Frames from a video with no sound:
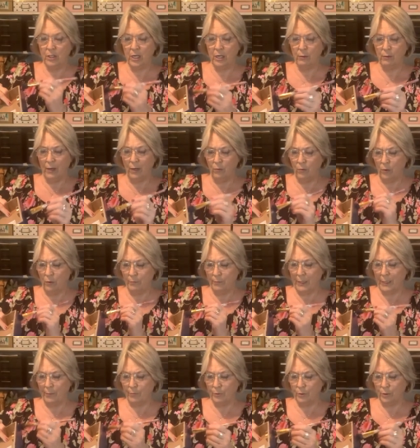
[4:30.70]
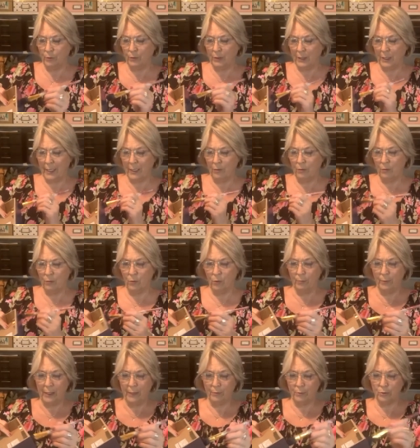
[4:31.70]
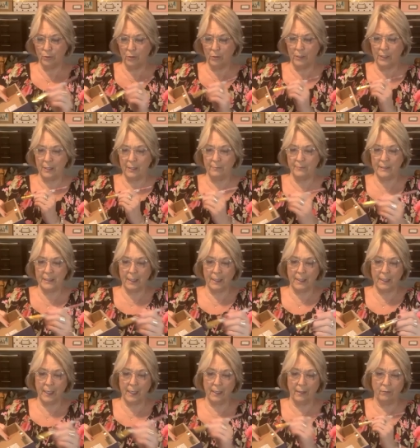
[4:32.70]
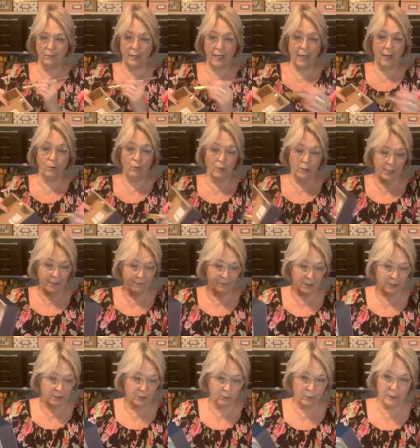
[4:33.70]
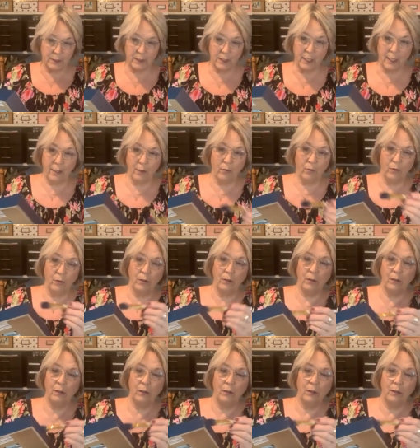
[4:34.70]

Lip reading: You know, I won't be able to do it later. I won't be able to turn it upside down. I will have to do it now.